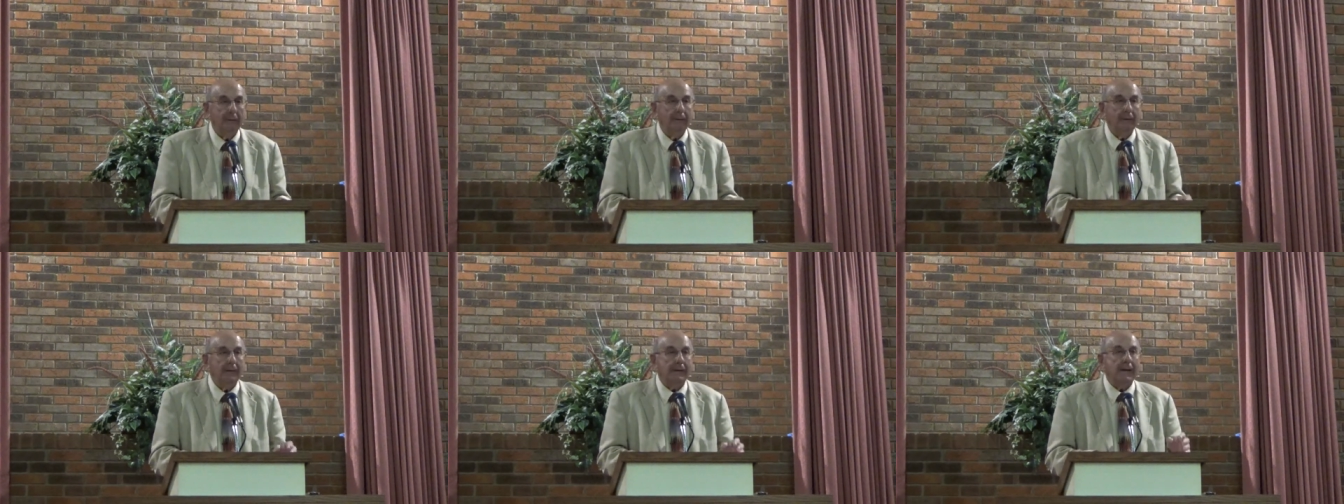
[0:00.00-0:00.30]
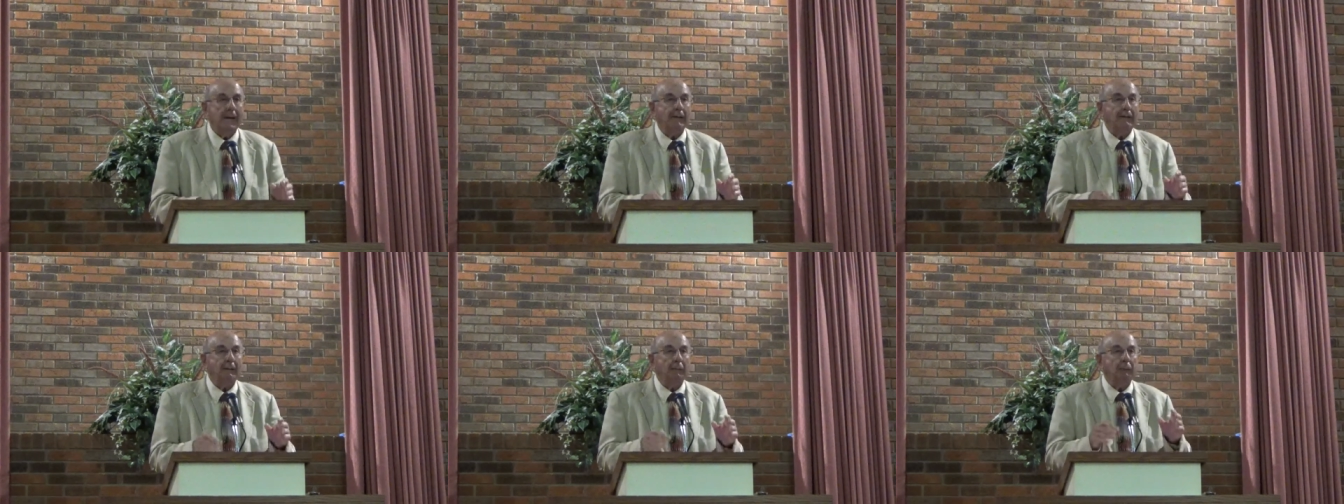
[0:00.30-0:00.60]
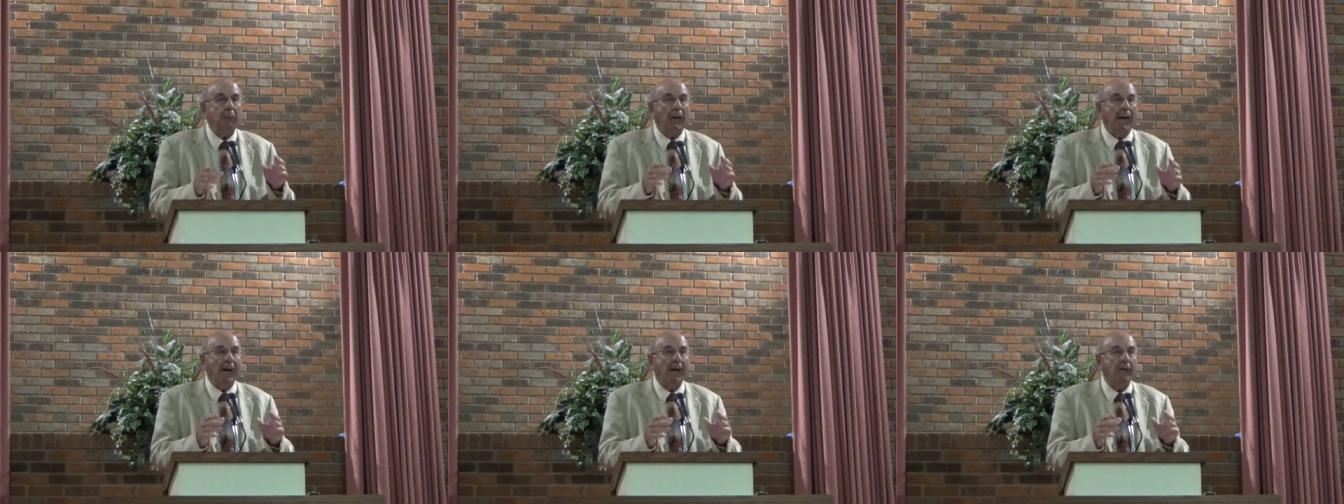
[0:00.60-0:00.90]
He
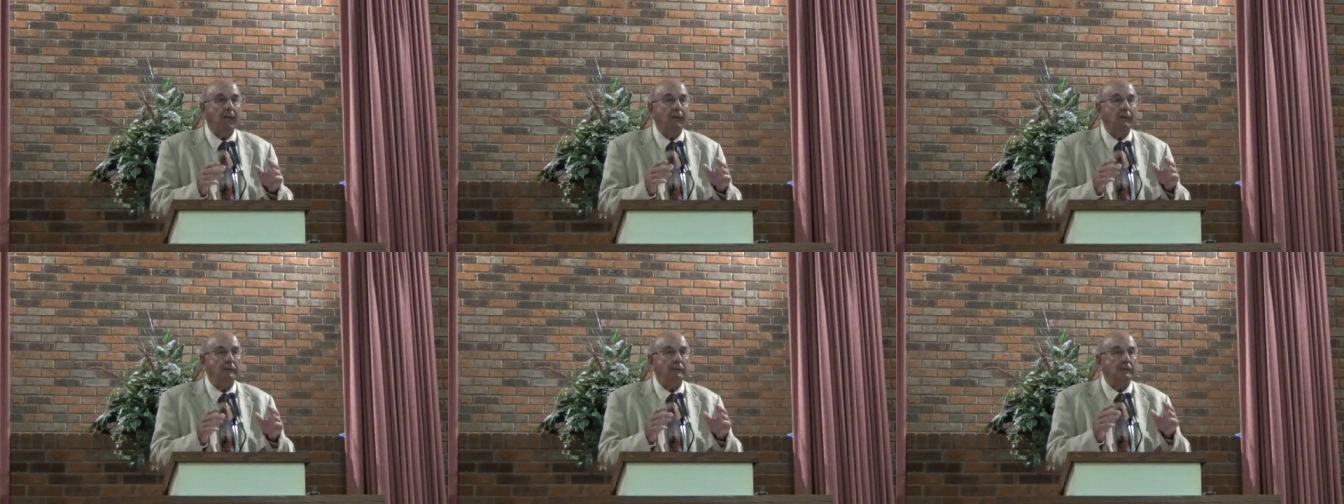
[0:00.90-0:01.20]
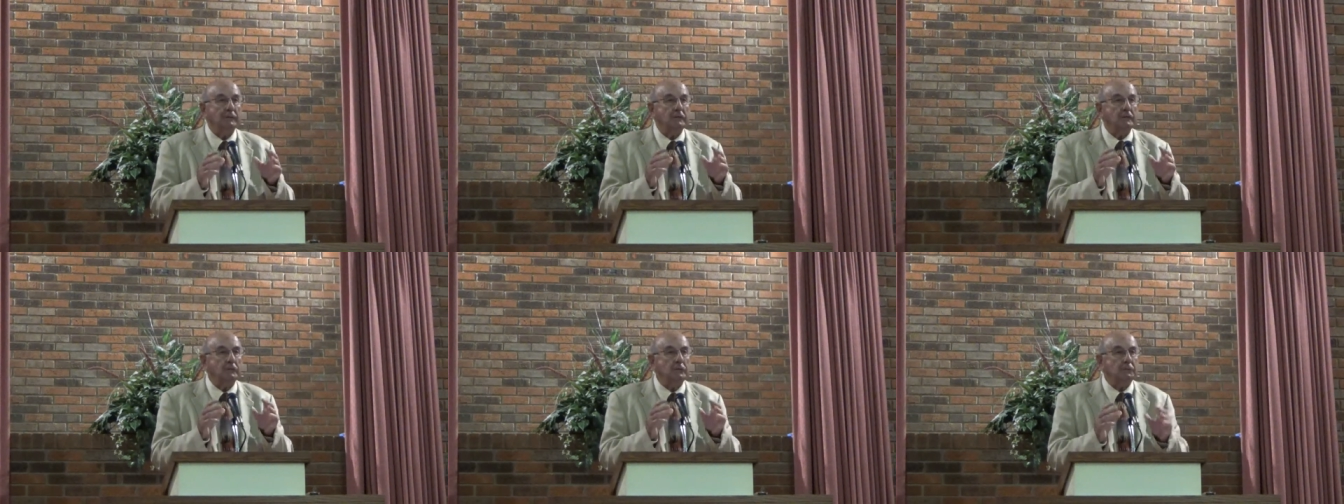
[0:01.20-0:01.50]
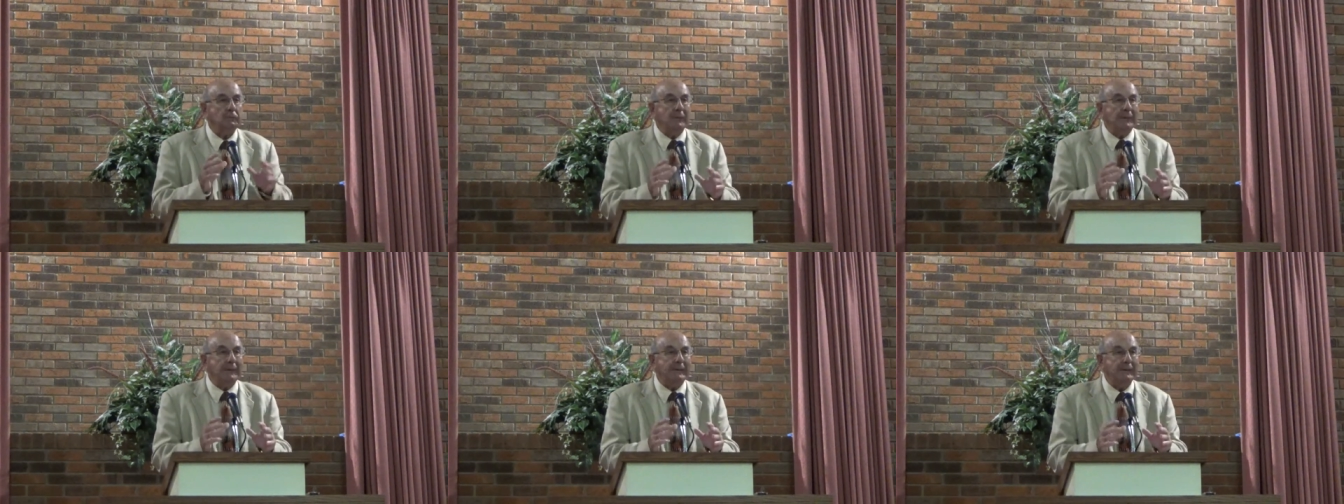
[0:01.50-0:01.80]
had the power to
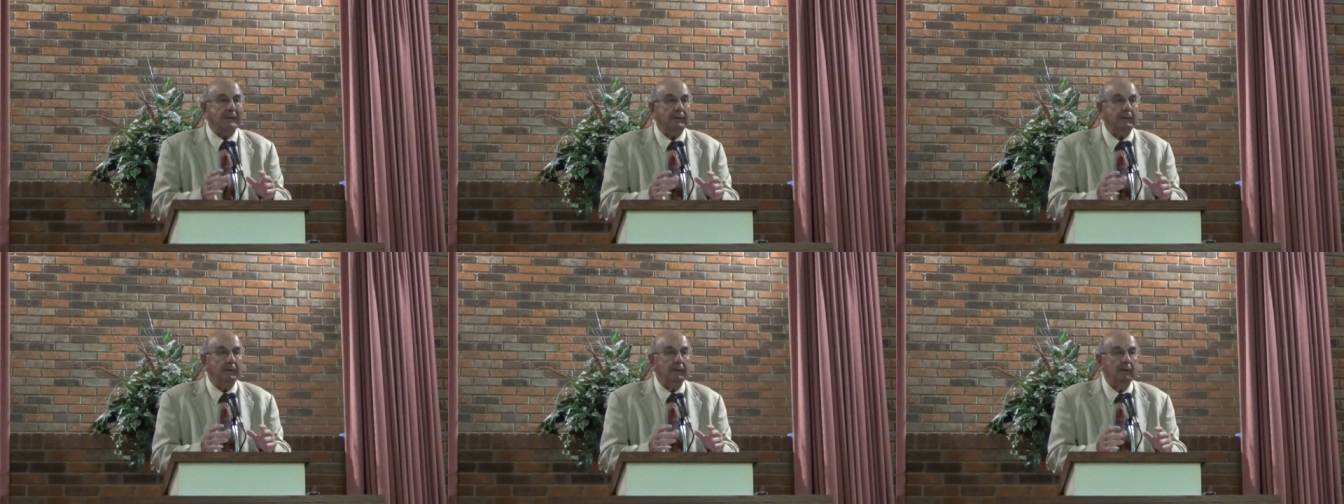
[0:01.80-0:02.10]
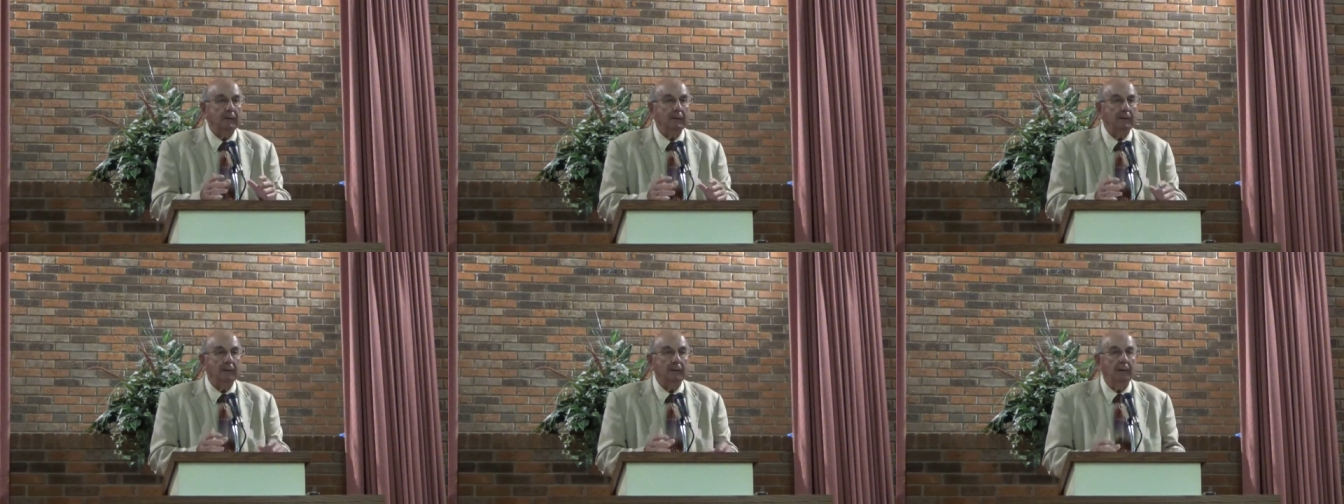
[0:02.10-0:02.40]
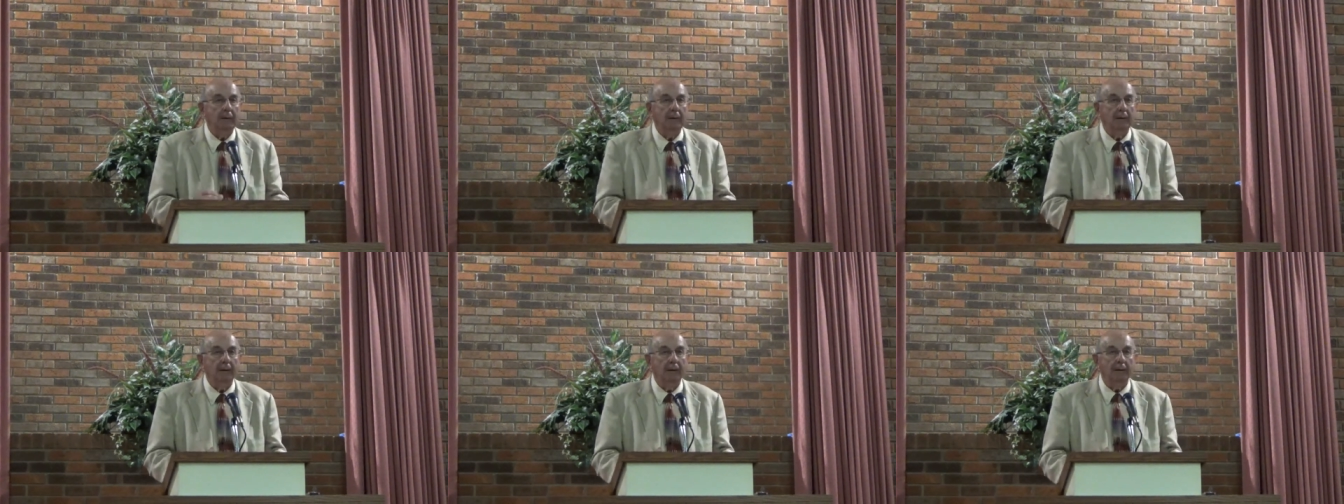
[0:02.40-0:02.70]
speak,
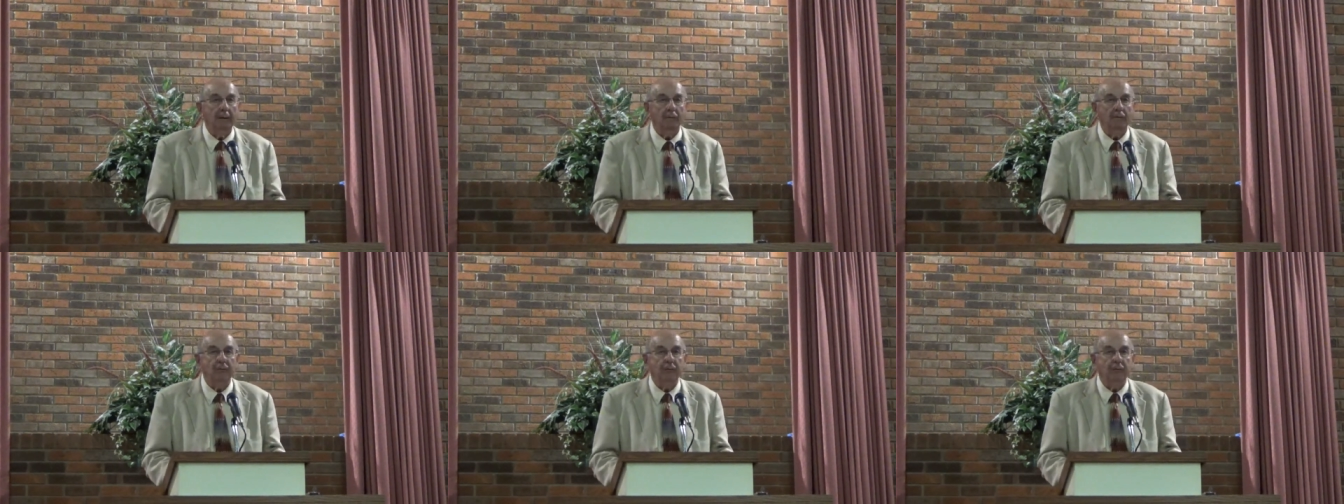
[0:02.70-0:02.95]
and the